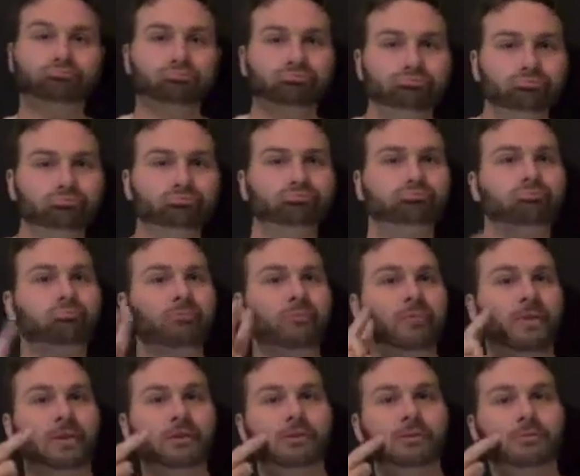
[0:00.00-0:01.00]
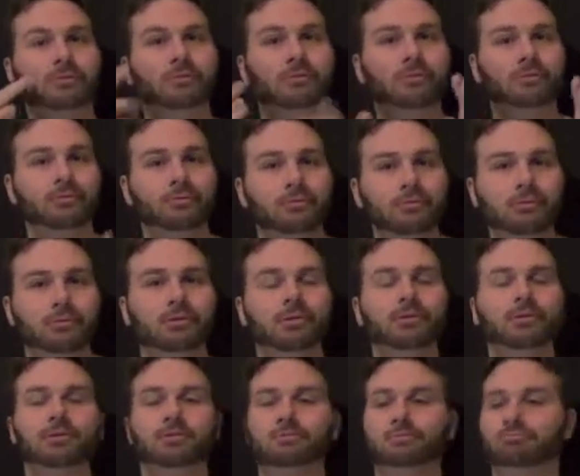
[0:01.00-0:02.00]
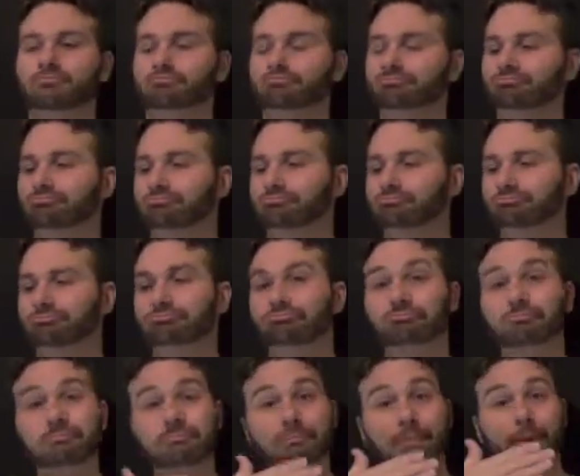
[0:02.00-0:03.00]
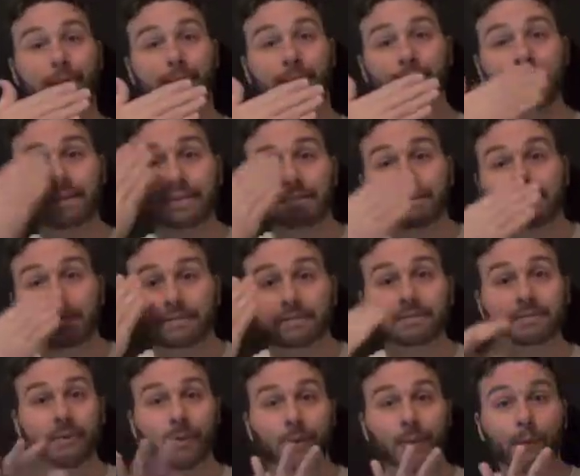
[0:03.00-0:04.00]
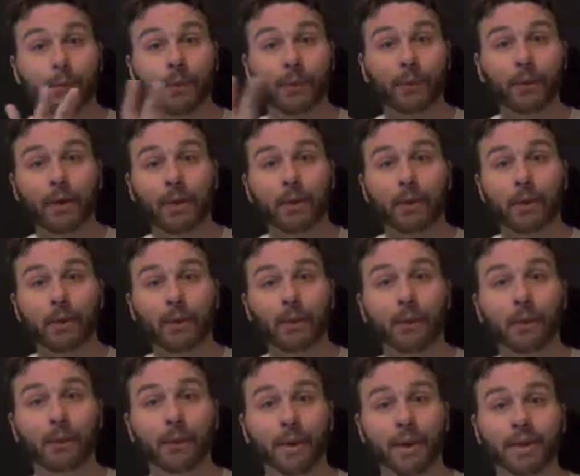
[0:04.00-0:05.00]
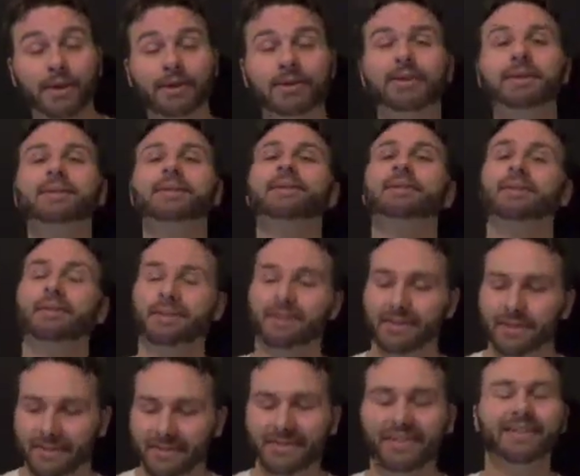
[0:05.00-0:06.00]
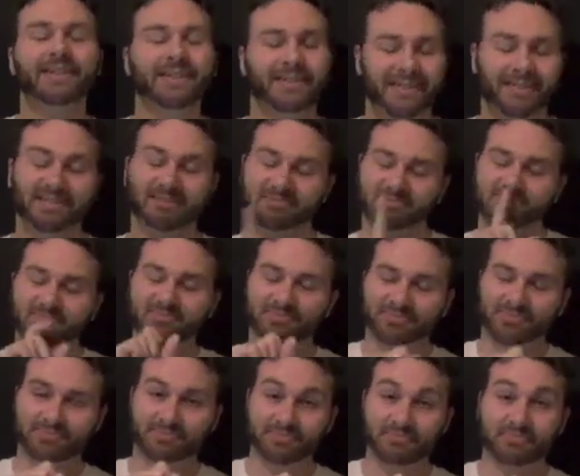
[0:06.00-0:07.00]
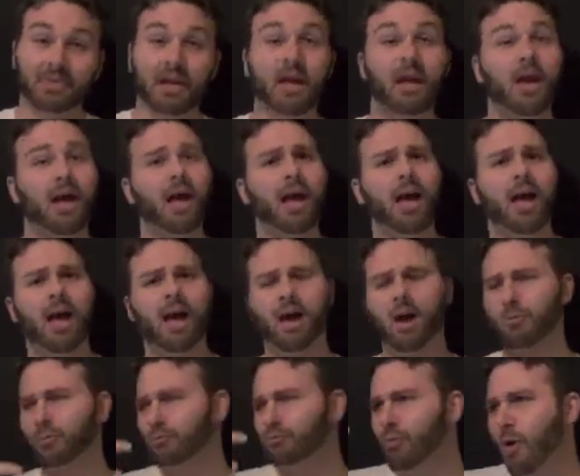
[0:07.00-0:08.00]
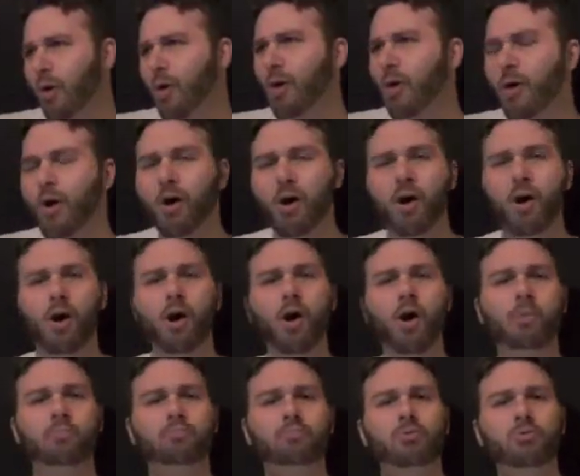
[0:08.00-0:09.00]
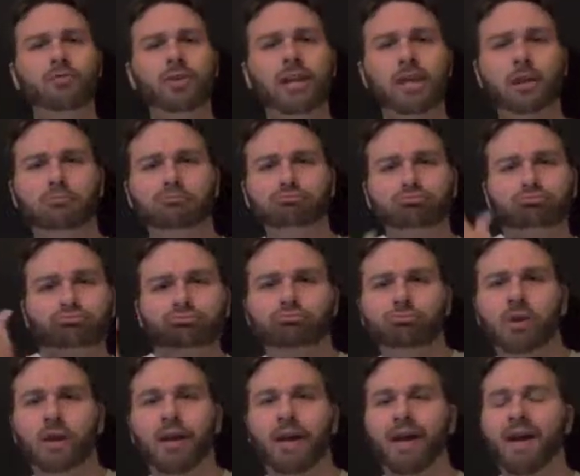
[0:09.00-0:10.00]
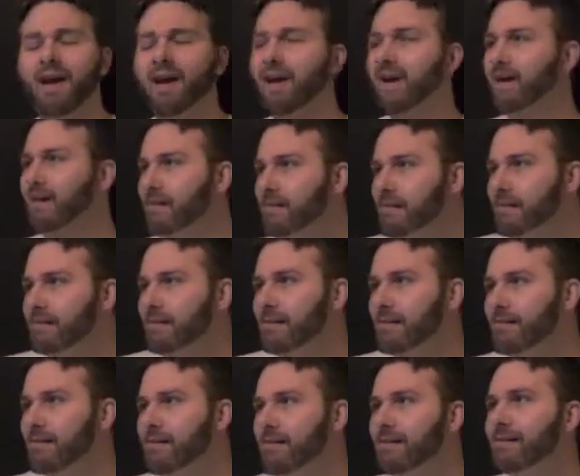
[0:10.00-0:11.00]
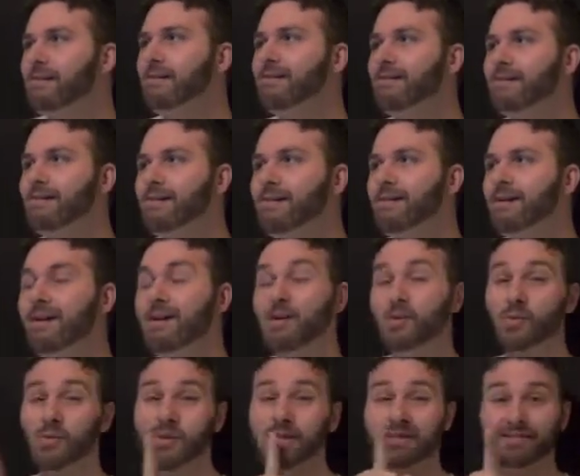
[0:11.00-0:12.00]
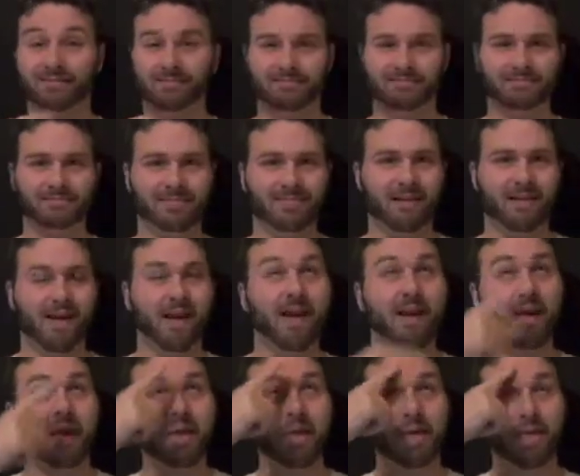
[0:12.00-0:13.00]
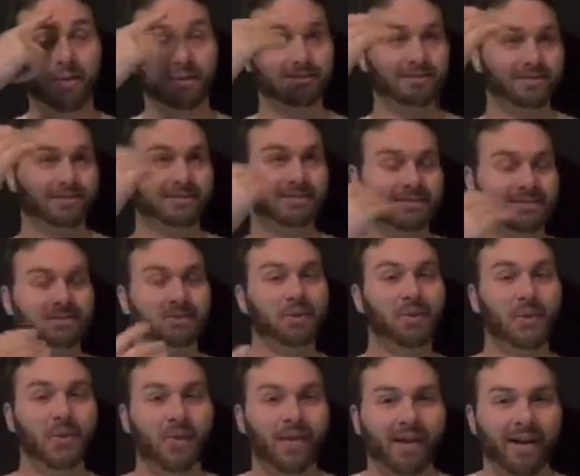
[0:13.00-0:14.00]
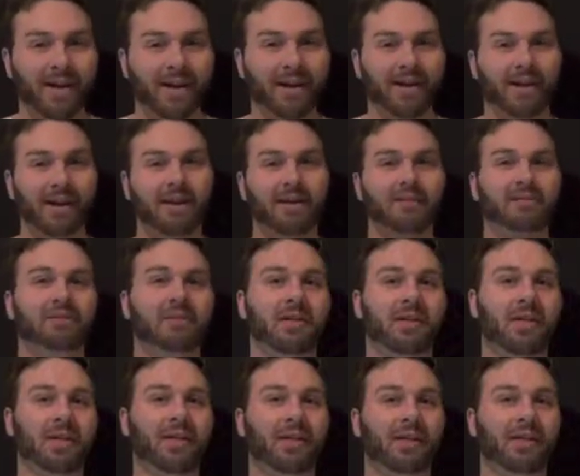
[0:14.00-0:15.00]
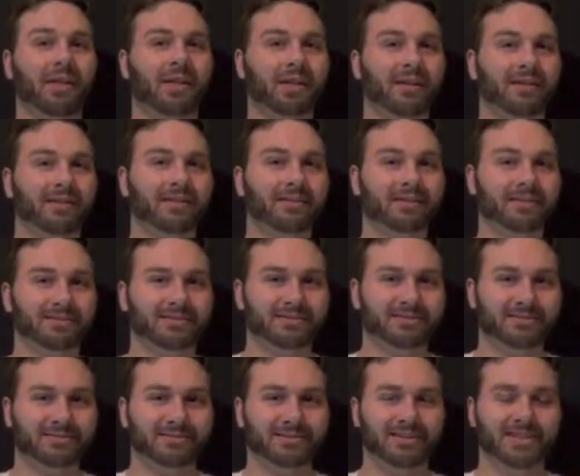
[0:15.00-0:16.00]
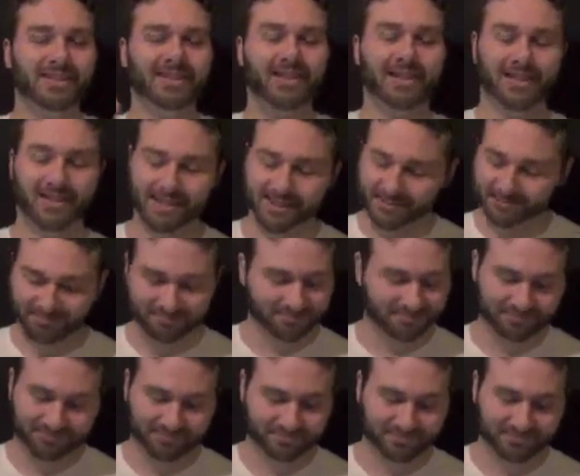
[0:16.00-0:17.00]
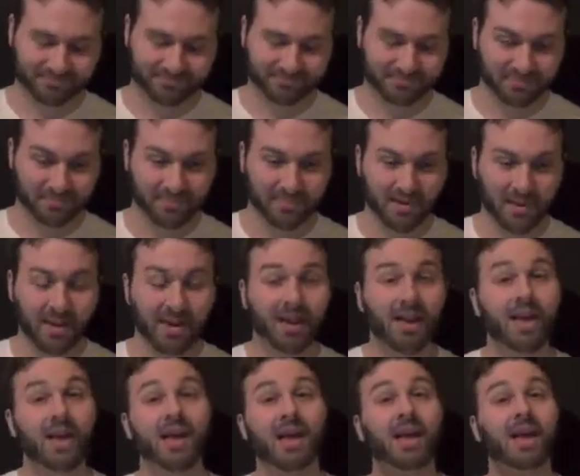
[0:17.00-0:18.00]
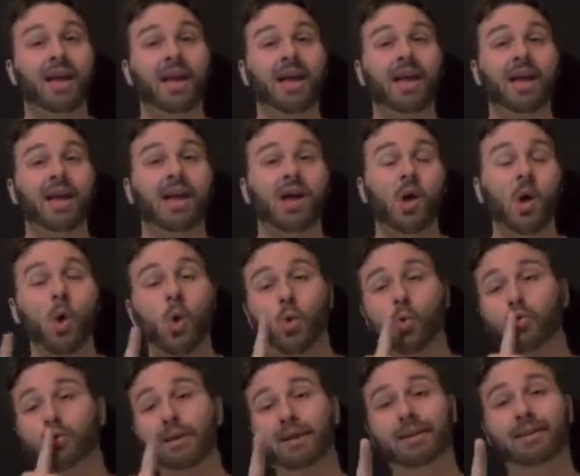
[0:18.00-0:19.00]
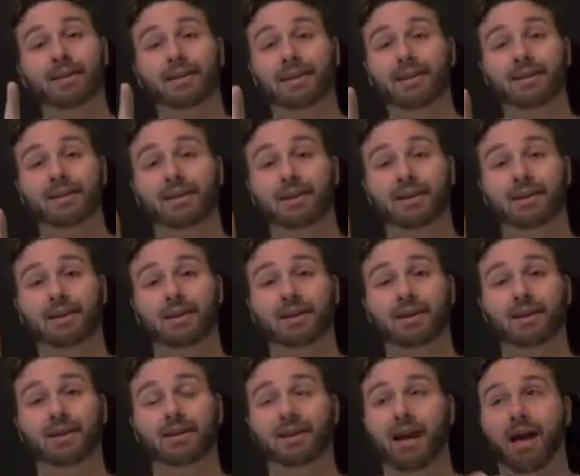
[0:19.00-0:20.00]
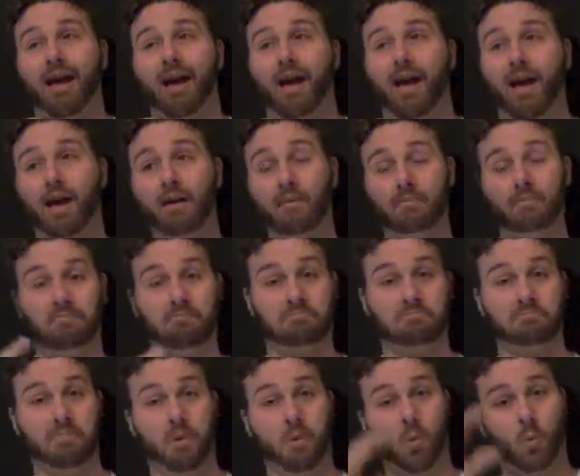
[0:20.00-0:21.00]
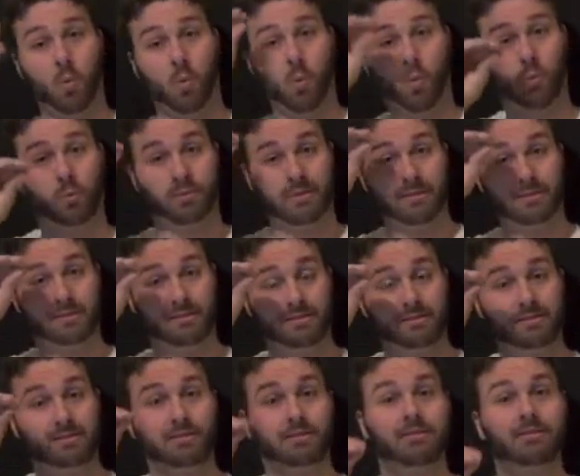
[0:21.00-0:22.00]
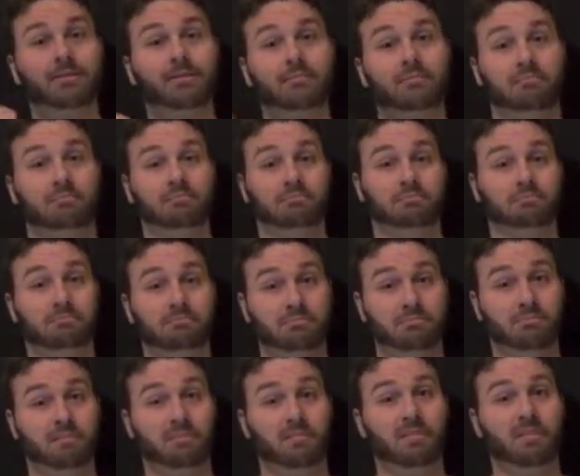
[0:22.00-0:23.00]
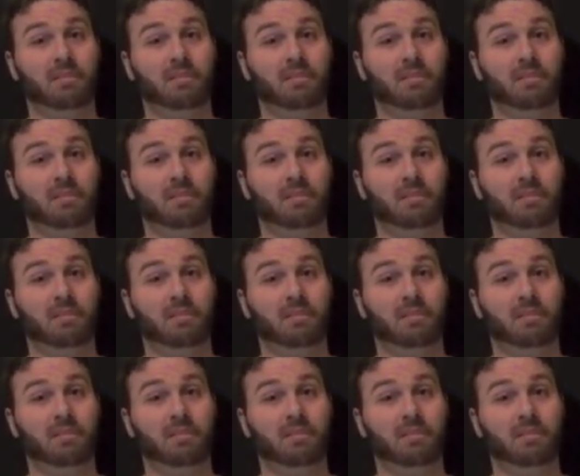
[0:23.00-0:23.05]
my mum was going and I was intrigued, so I went along with her. I'd also seen a few kung fu movies, and secretly I kind of thought I might be able to learn how to fly, but I was very young at time, you know. Now, as I was there, you know, I guess like a lot of people, I assumed that it was just an aspirin for the mind. You get stressed and do some meditation. I hadn't really thought that it could be sort of preventative in nature.